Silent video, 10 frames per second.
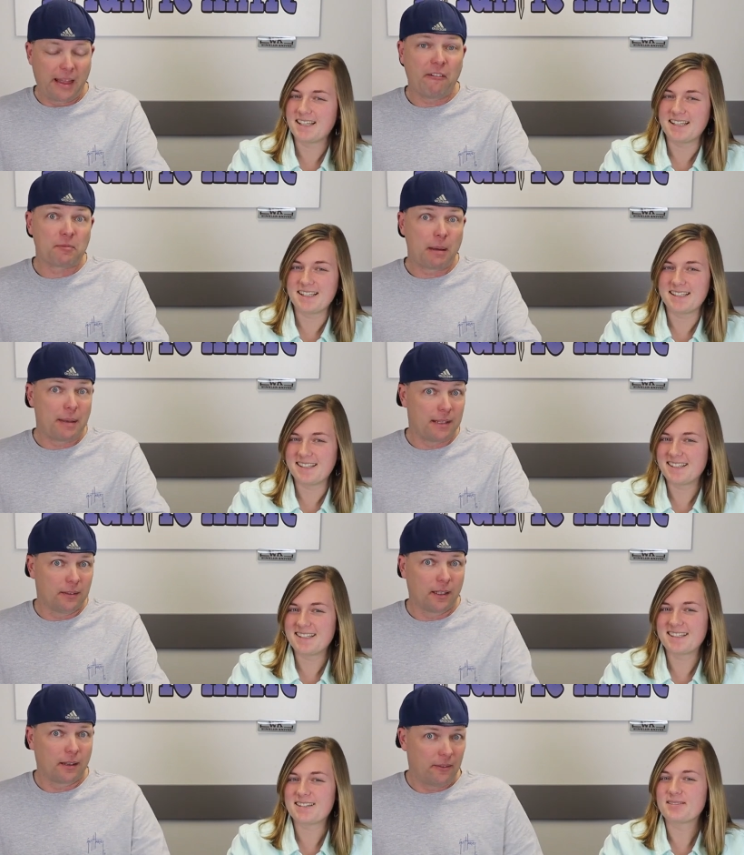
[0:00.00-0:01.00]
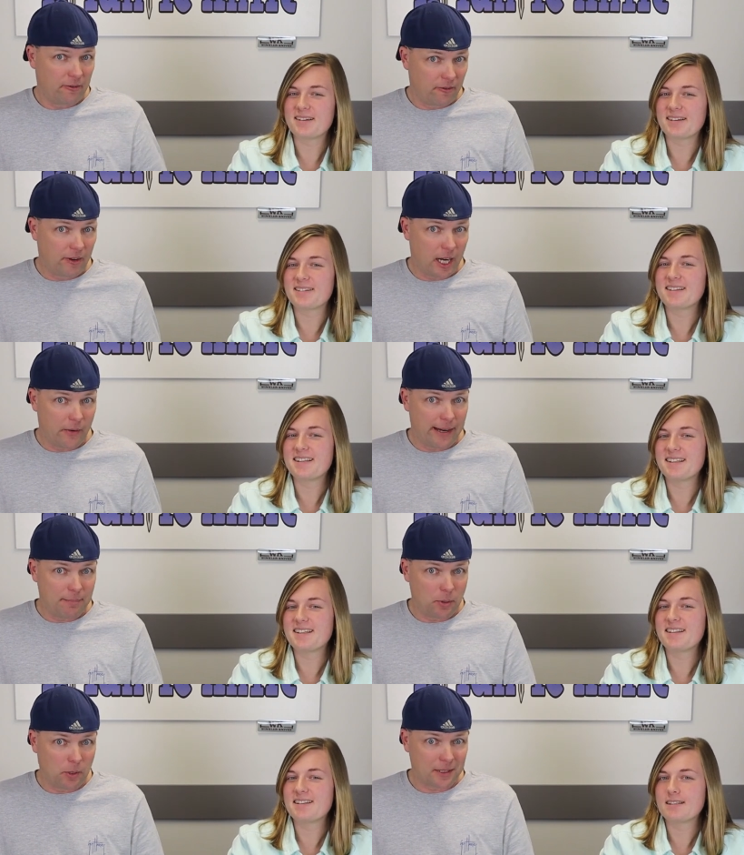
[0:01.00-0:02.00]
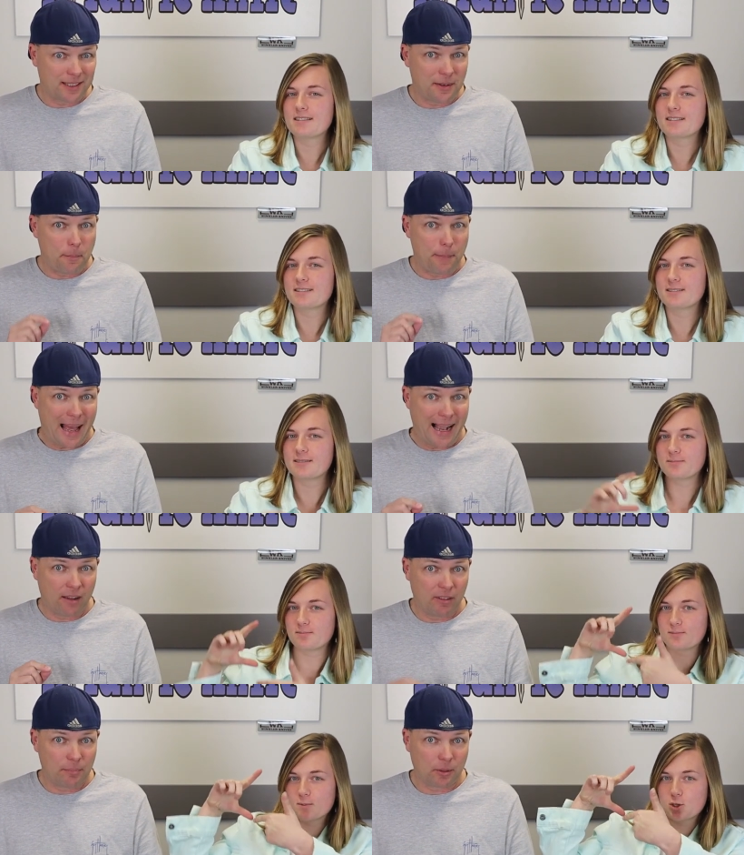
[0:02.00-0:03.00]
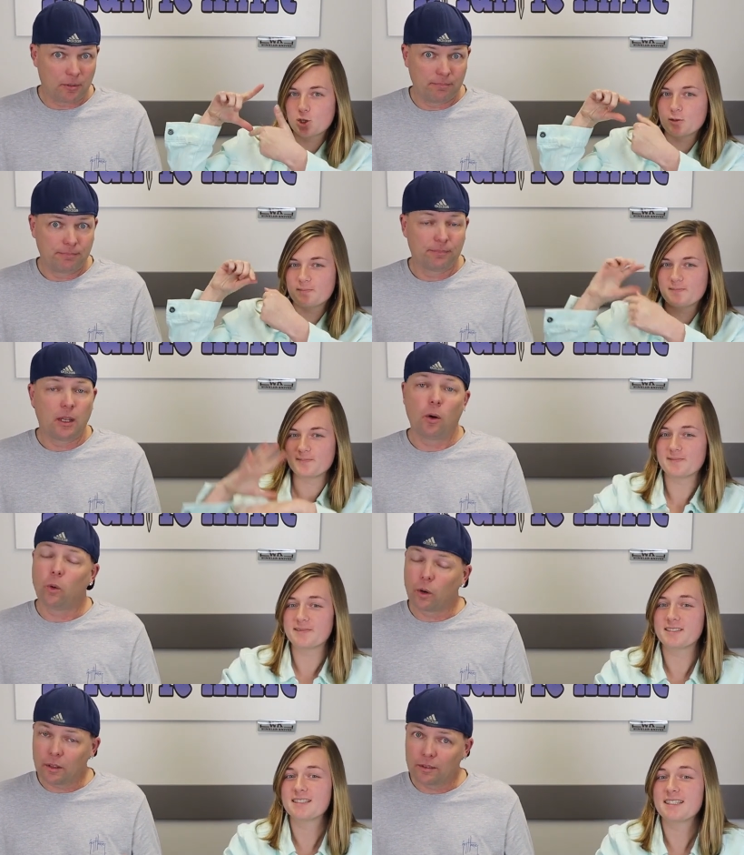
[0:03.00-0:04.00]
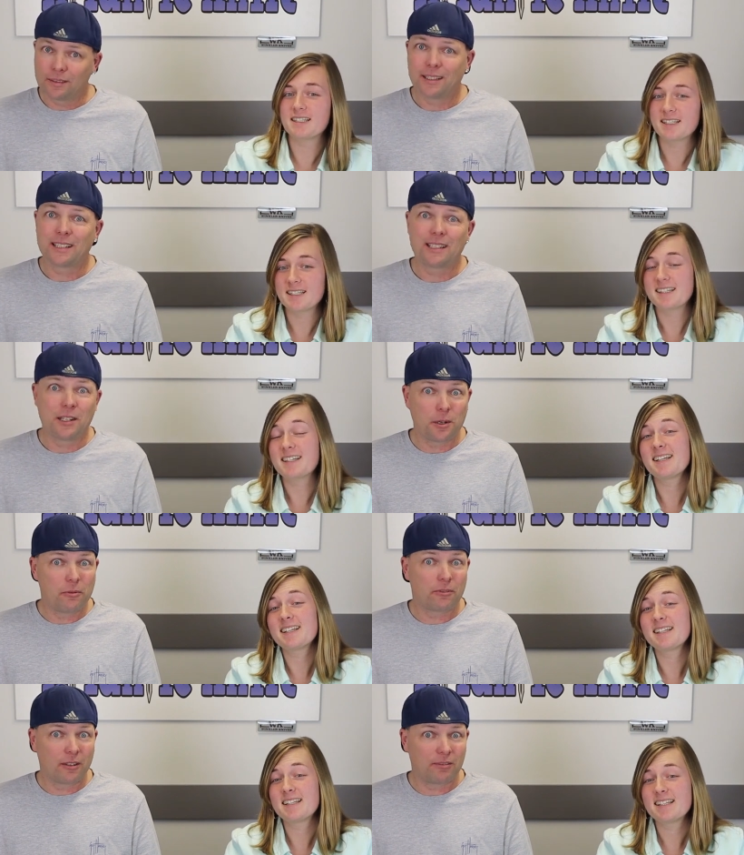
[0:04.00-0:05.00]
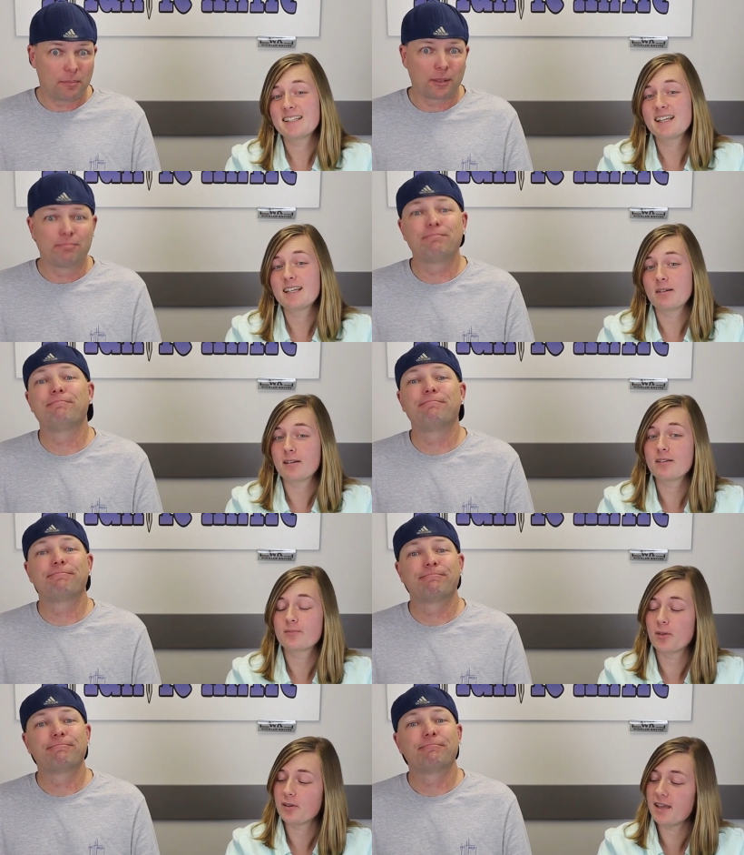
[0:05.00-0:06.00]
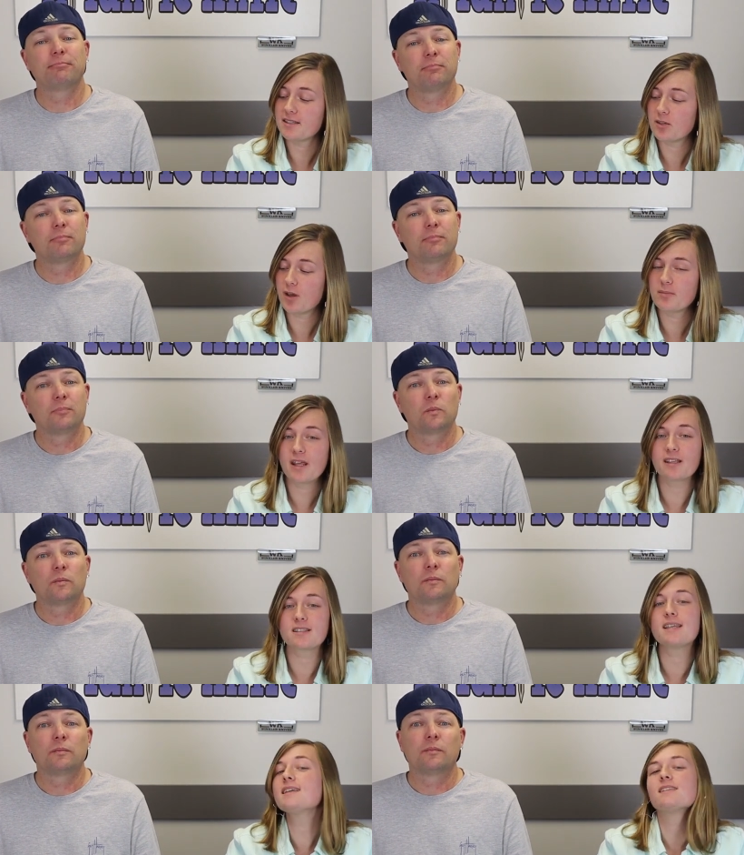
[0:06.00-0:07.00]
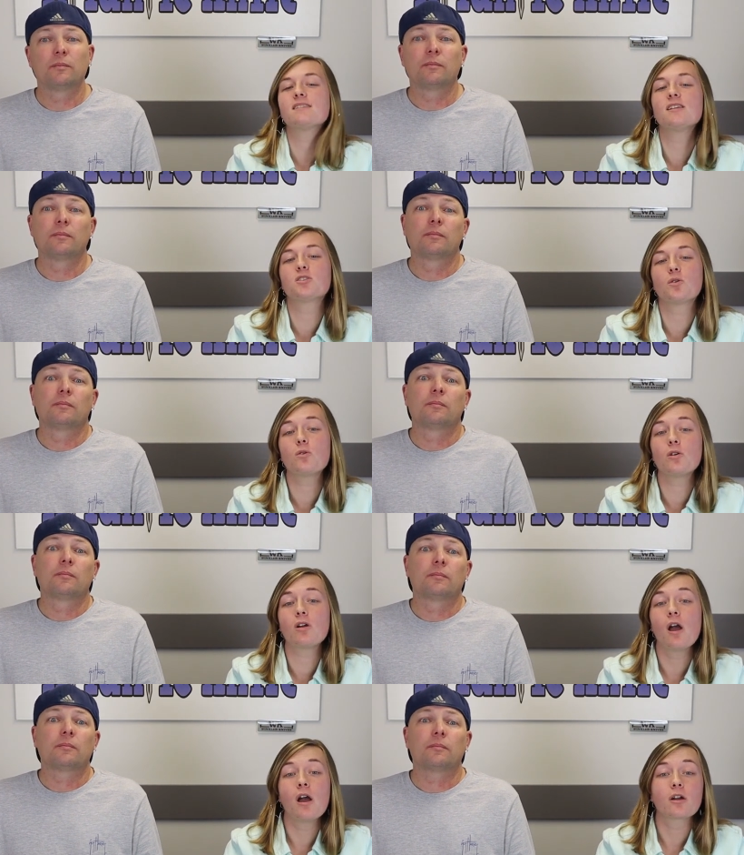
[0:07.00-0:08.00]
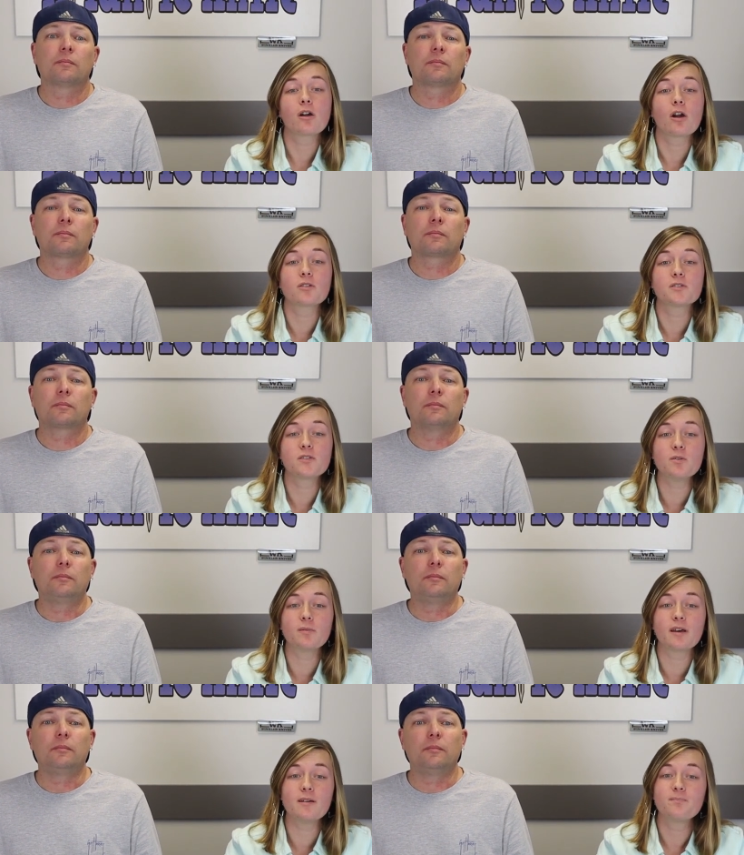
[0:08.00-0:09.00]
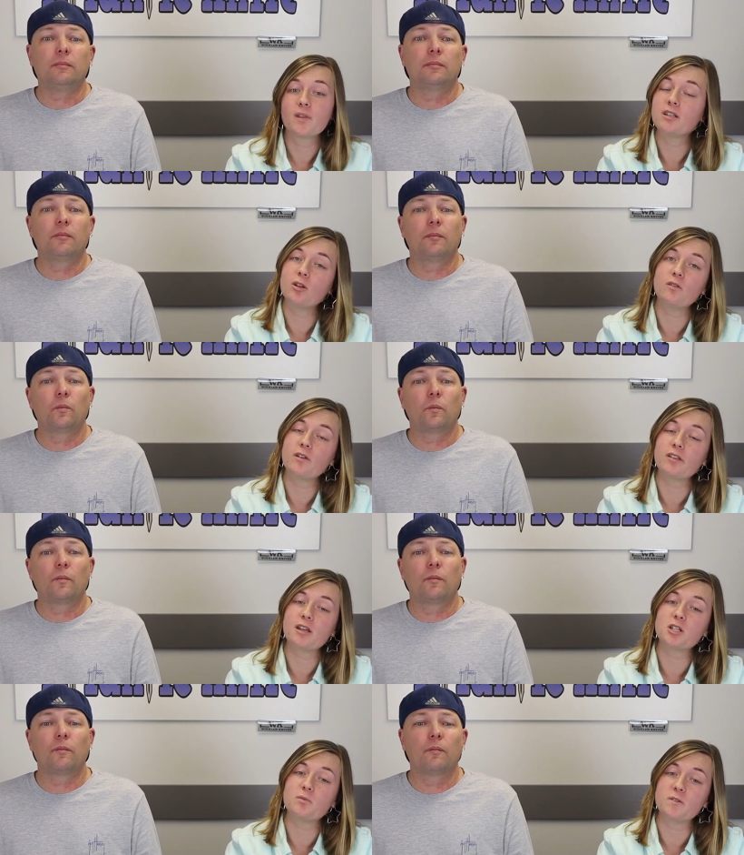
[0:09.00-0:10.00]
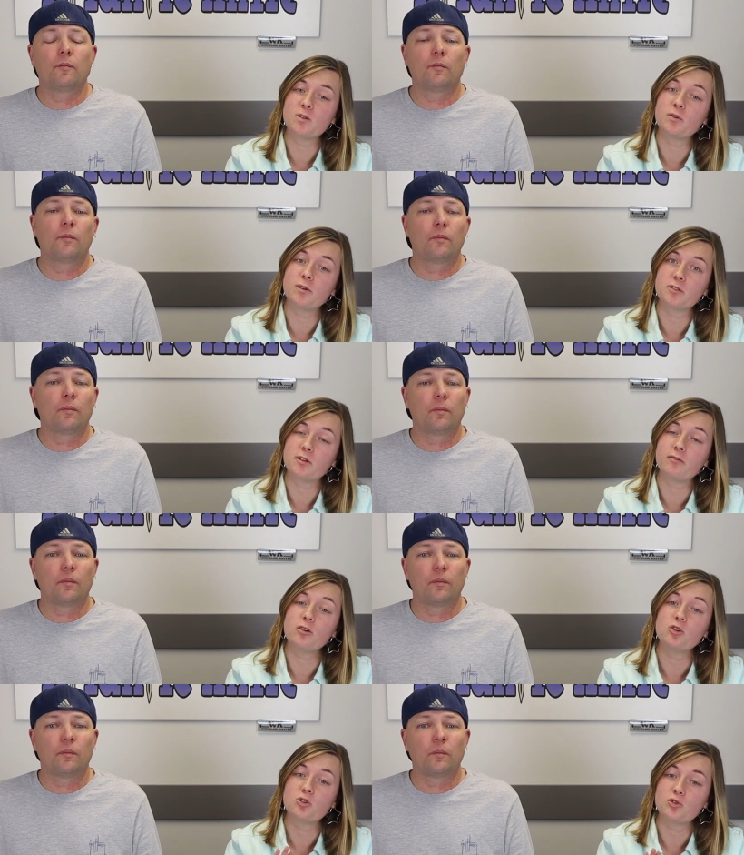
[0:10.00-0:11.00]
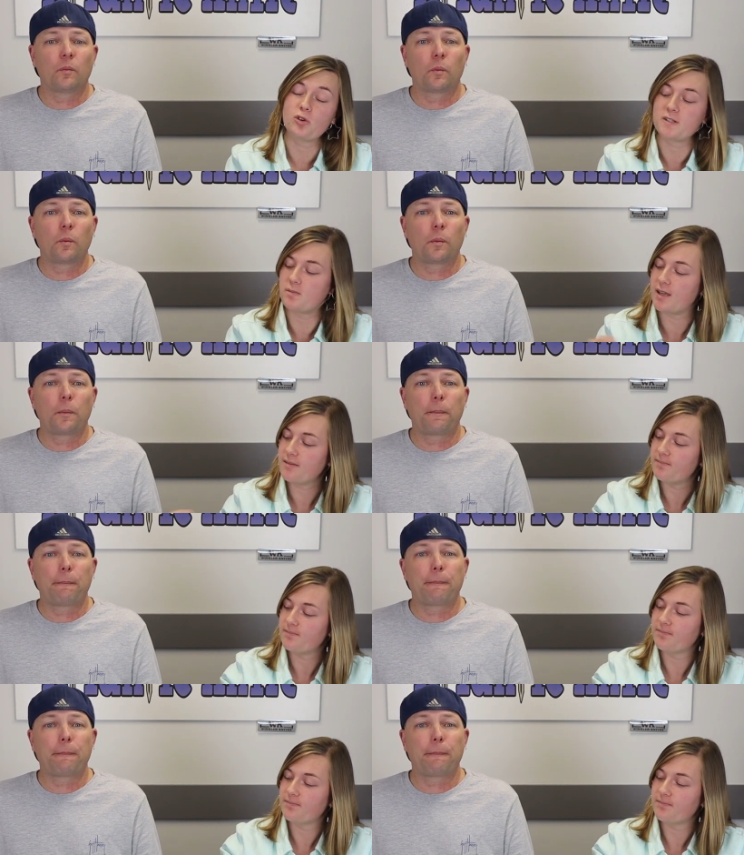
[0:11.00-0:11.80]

Speaker 1: That was my mean look. Very important. Back flipper, or no front flipper.
Speaker 2: Okay, so up next is the TOOR Kharsumba. No affiliation with Zumba whatsoever. Trust me.